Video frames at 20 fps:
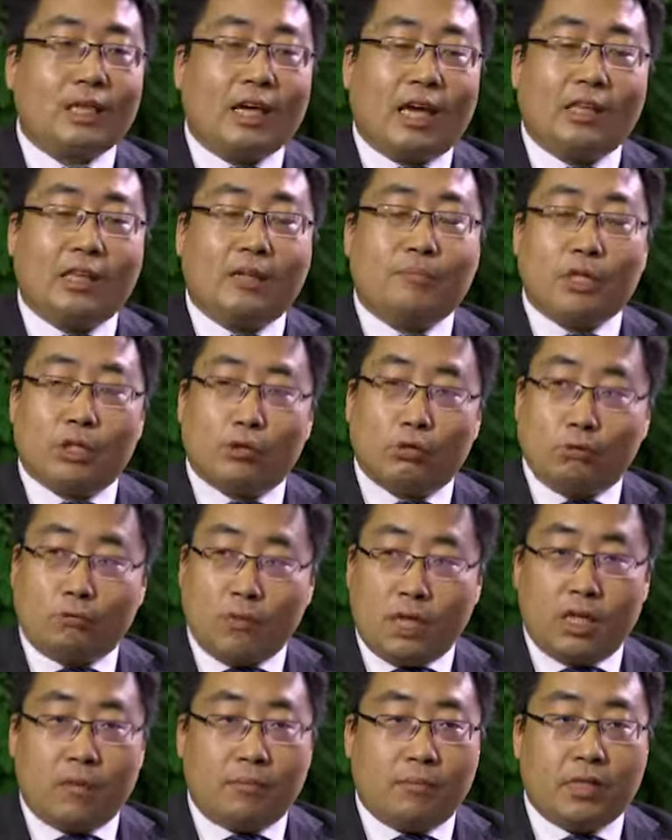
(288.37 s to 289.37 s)
and the
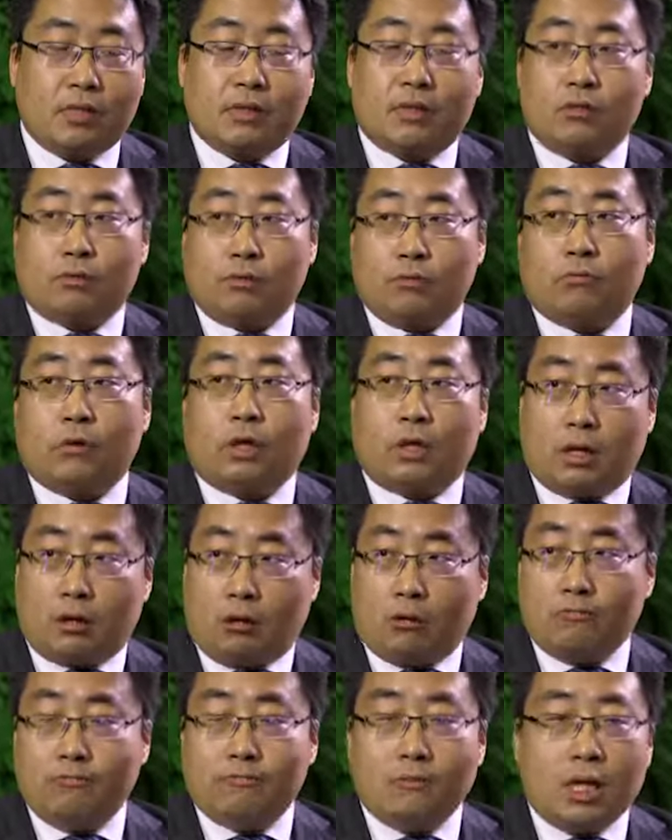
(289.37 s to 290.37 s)
B2B, business to
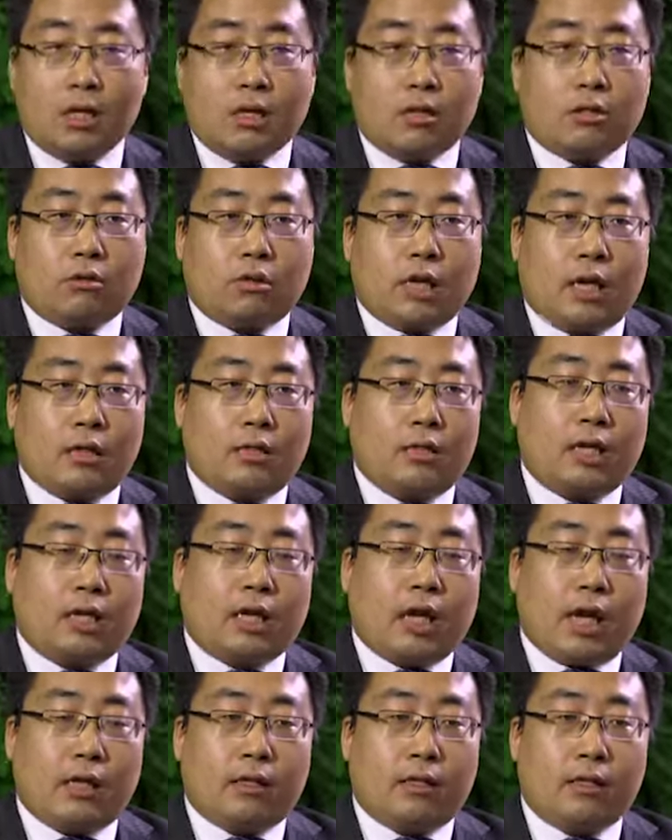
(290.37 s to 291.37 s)
vertical, so that they
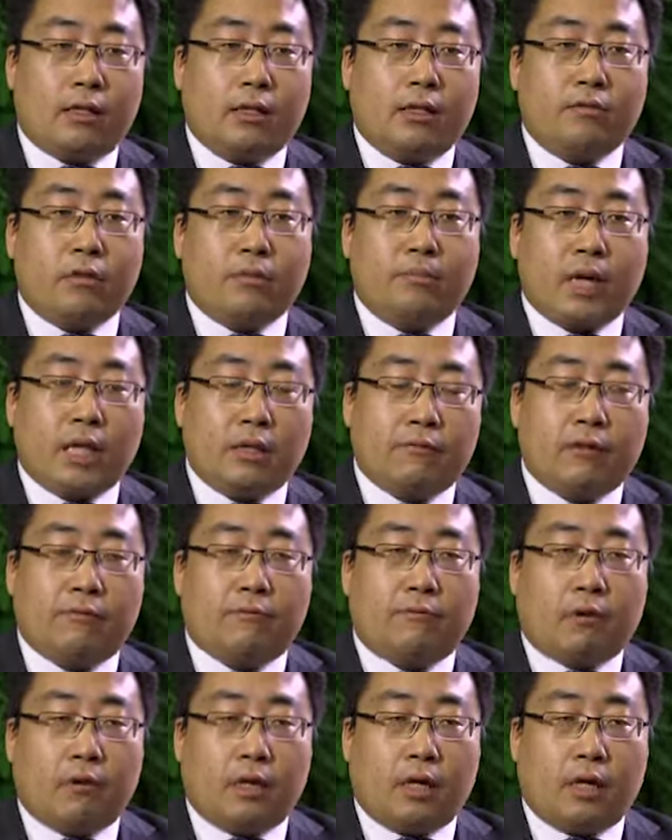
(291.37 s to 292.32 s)
can even benefit